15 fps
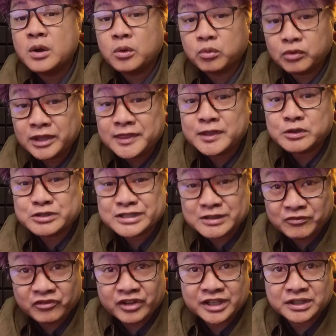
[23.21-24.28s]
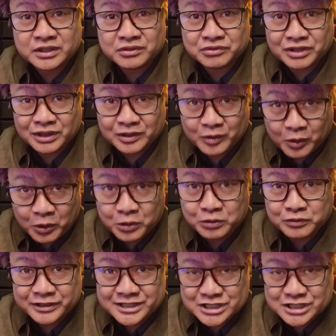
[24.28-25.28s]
Windows Defender will always